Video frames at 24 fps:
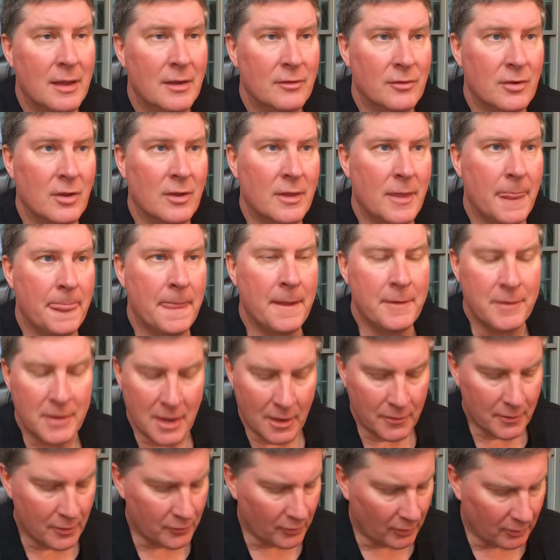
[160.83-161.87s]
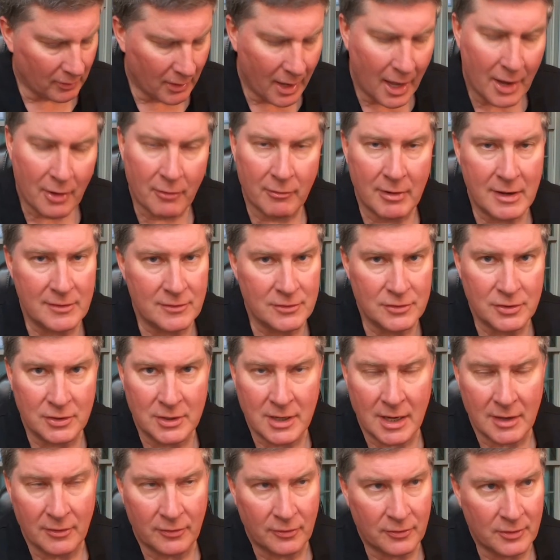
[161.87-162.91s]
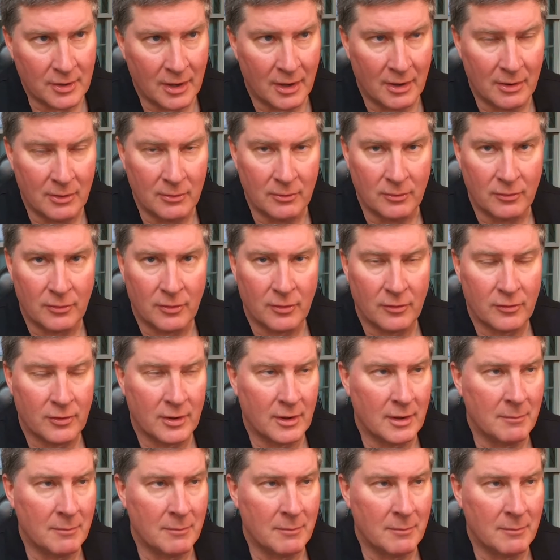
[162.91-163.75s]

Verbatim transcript: So, you know, there's a lot of reasons you get stones.